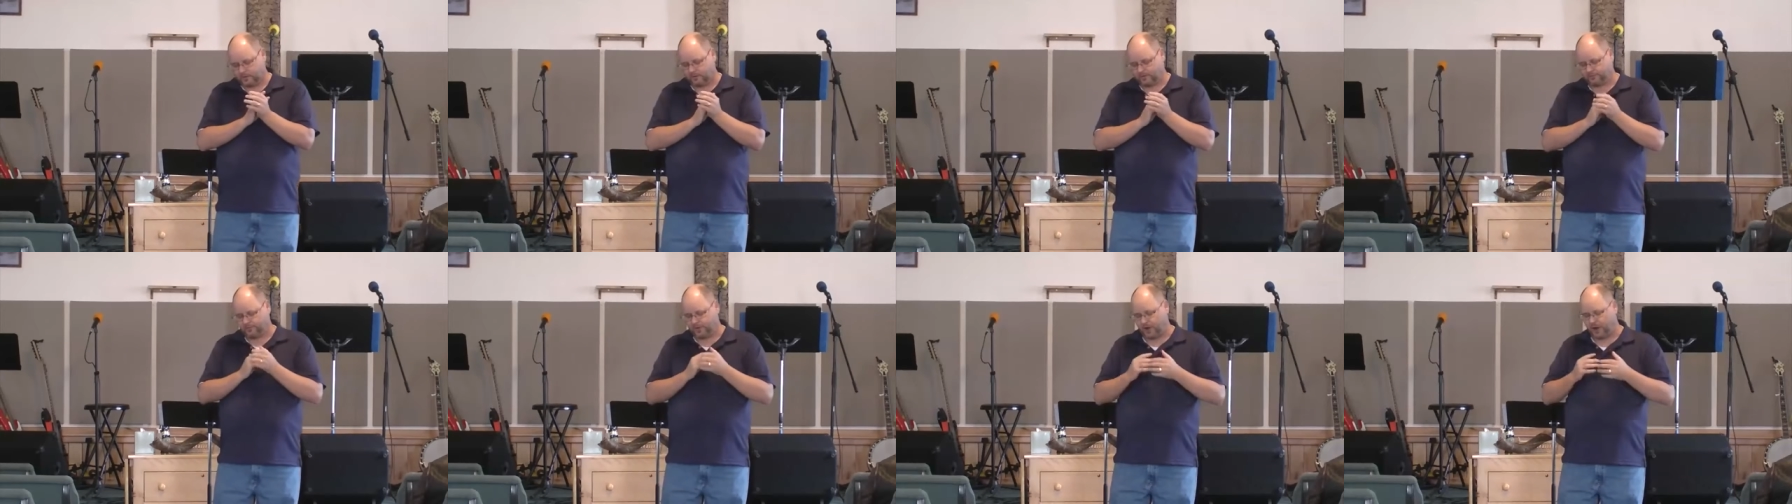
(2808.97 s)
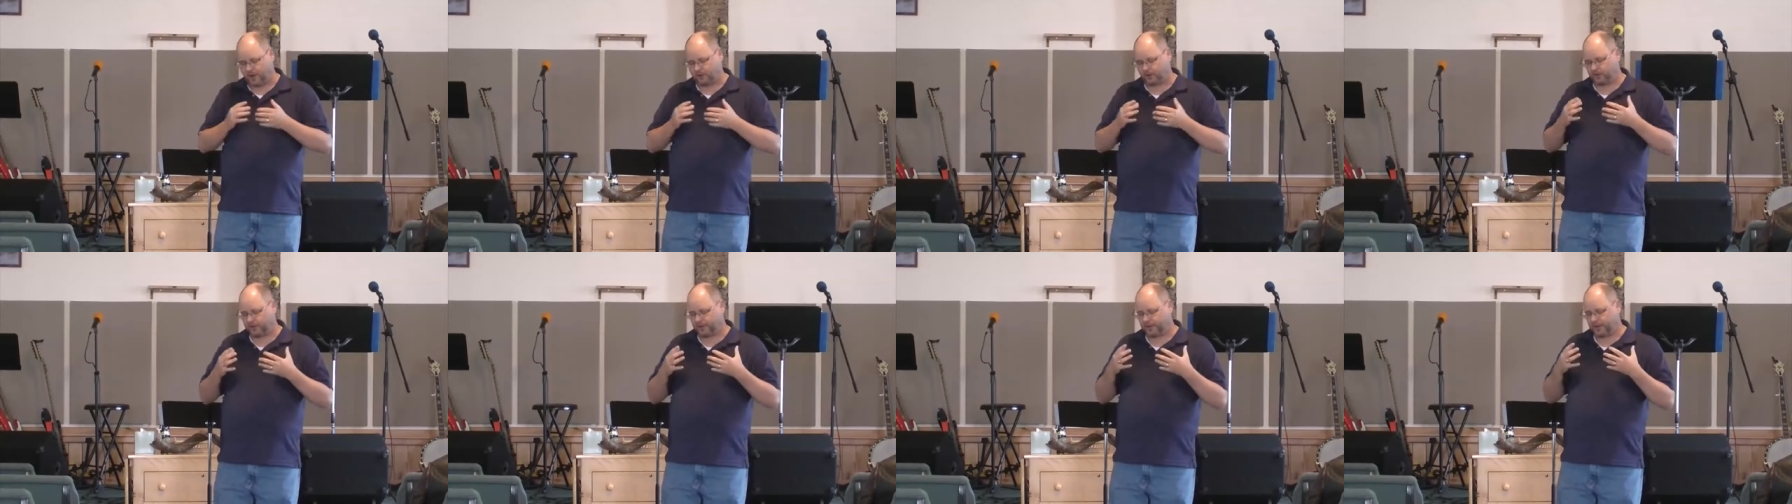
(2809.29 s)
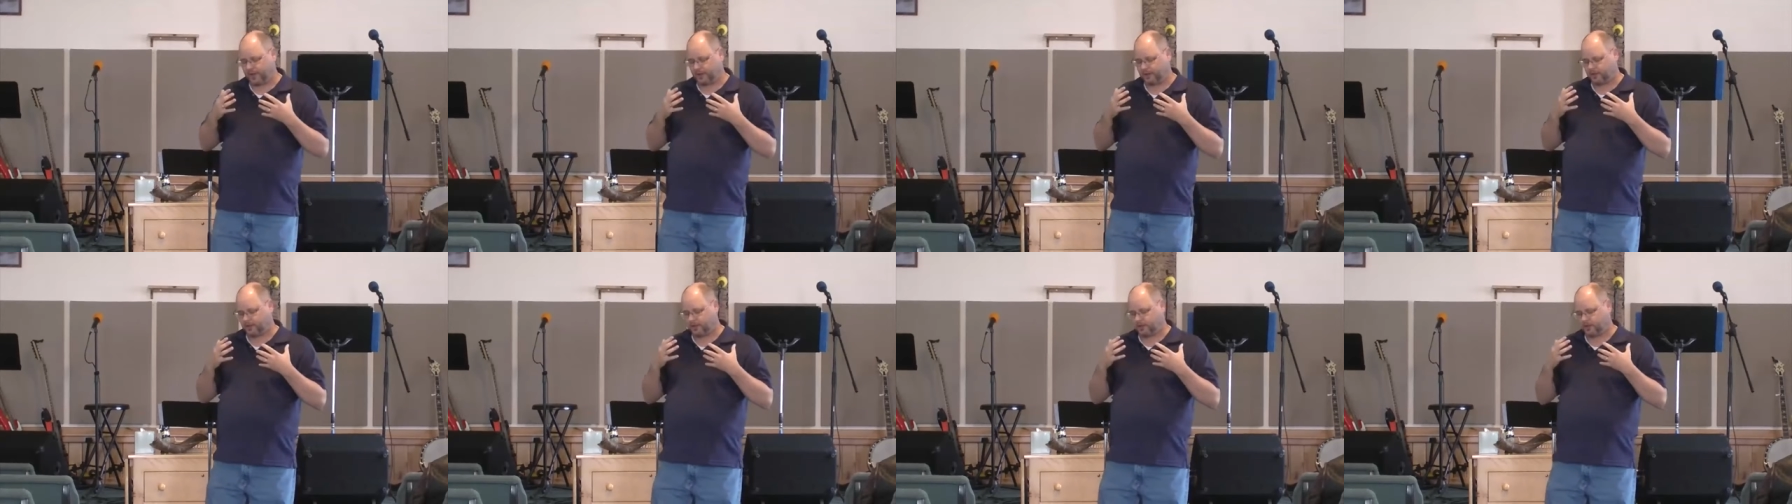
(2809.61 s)
Father,
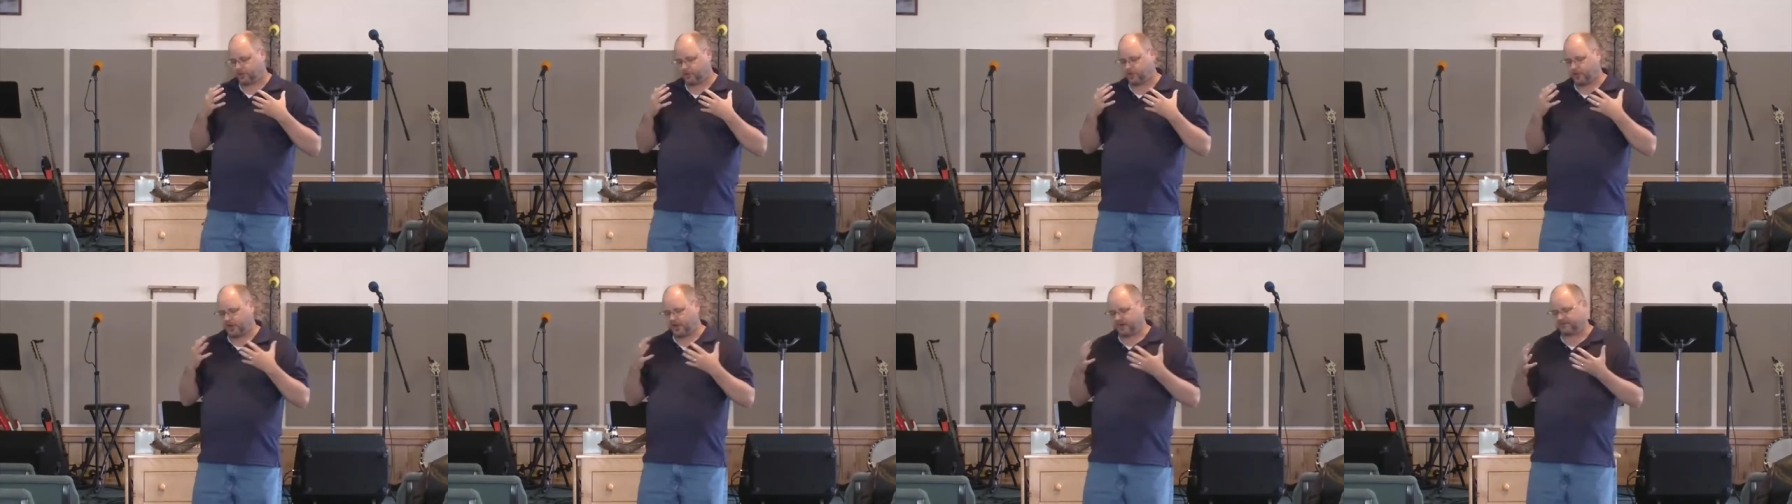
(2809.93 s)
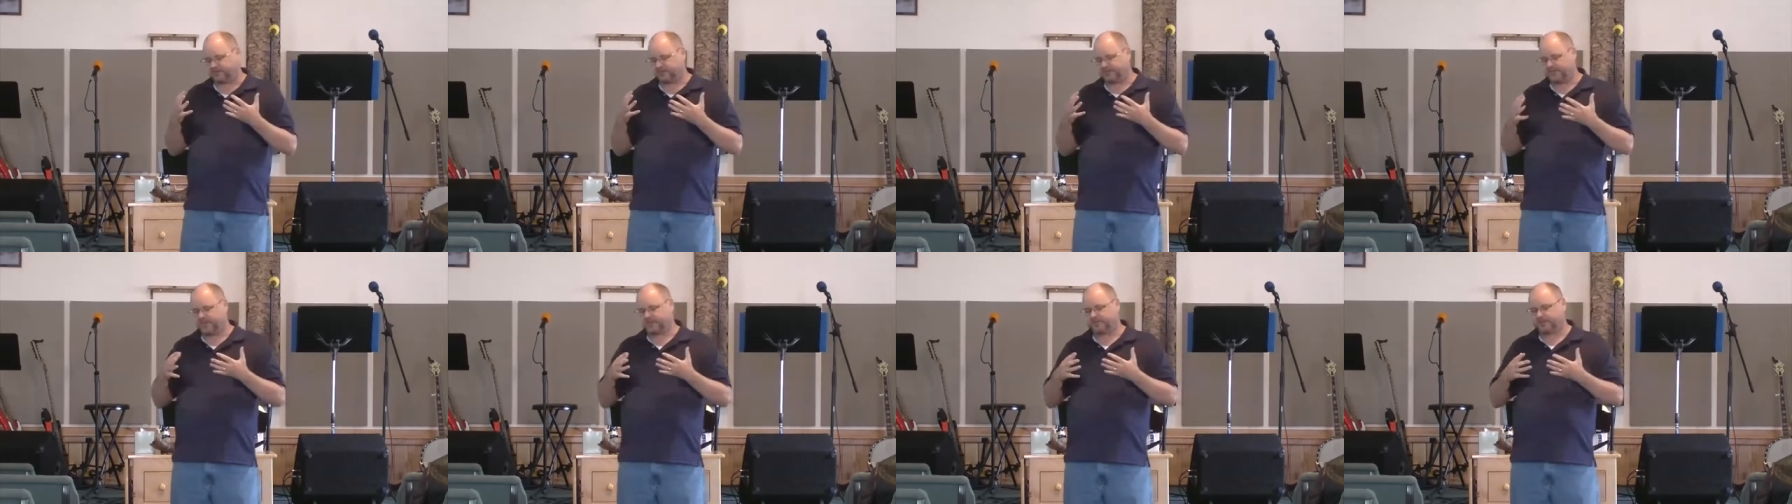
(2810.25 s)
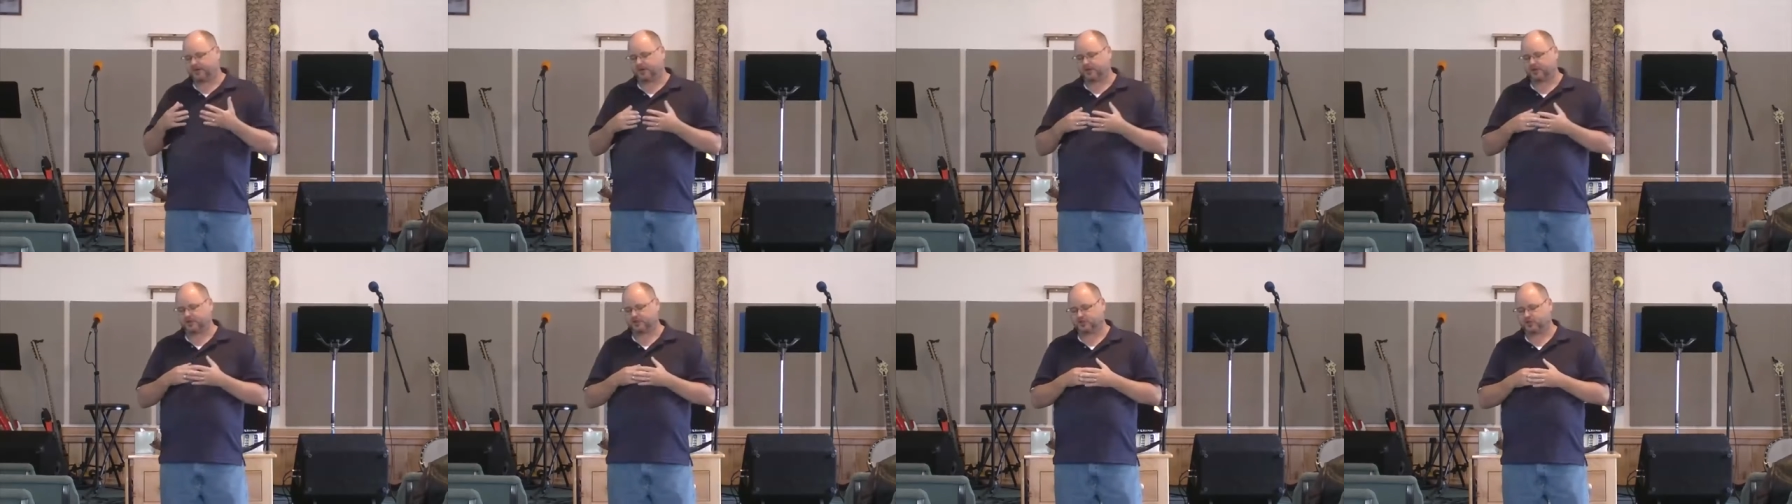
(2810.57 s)
that you have
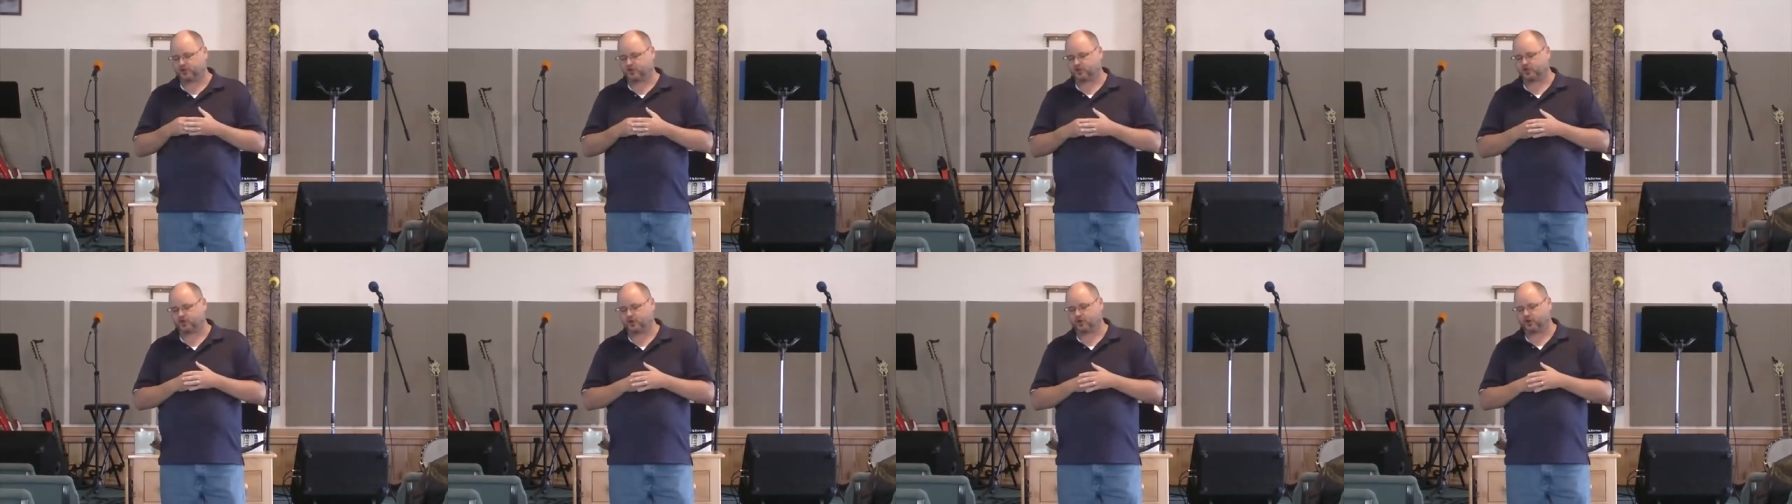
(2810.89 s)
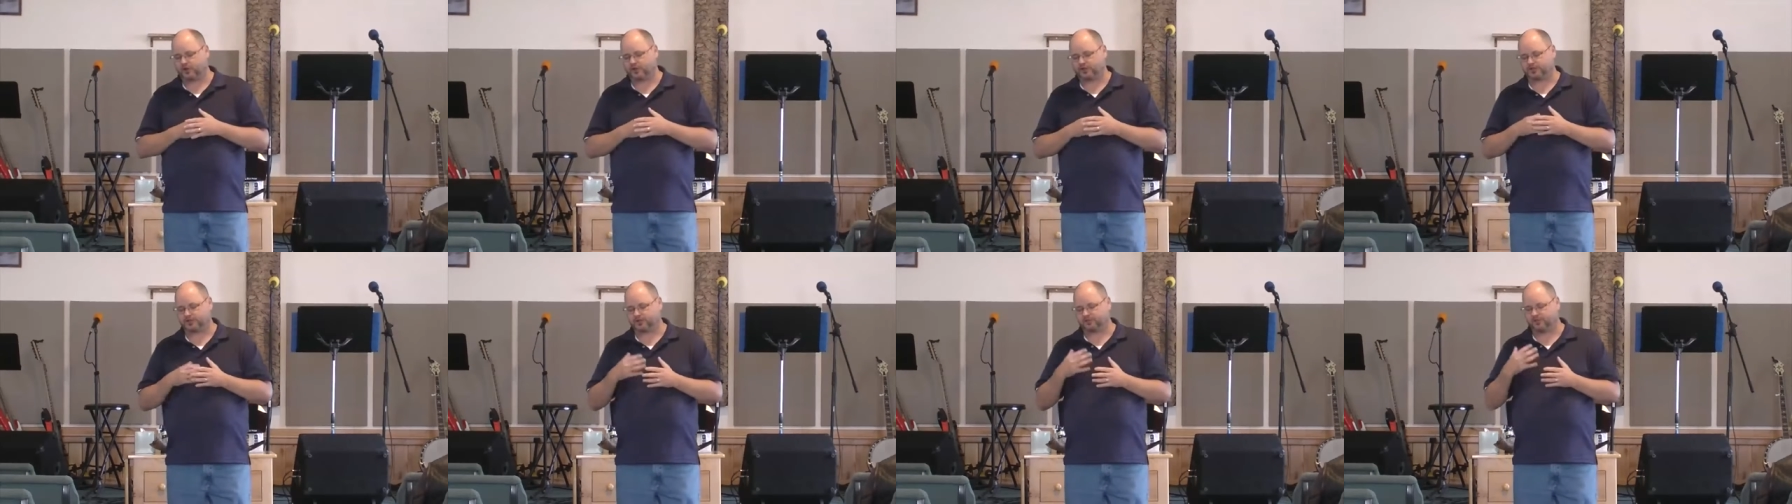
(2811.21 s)
given us assurance